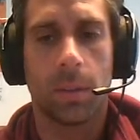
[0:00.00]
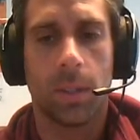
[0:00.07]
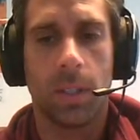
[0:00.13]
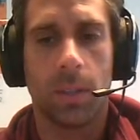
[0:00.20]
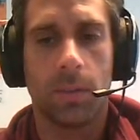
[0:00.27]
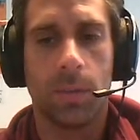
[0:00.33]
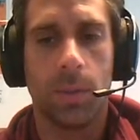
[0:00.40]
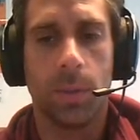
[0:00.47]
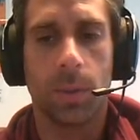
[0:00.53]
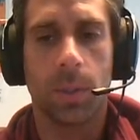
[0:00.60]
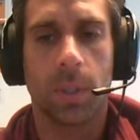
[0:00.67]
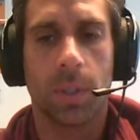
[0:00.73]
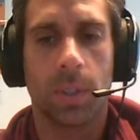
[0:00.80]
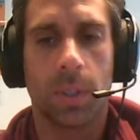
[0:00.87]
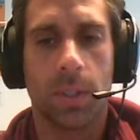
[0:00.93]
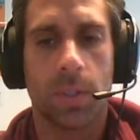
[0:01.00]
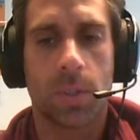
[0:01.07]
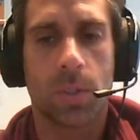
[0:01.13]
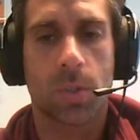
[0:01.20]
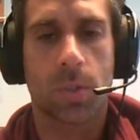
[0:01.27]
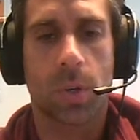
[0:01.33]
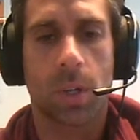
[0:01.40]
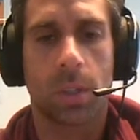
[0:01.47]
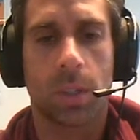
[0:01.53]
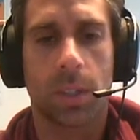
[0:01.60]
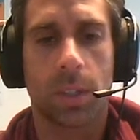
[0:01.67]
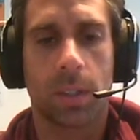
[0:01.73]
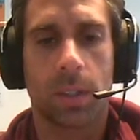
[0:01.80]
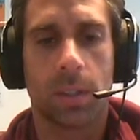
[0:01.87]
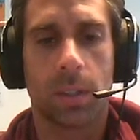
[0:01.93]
If you're a struggling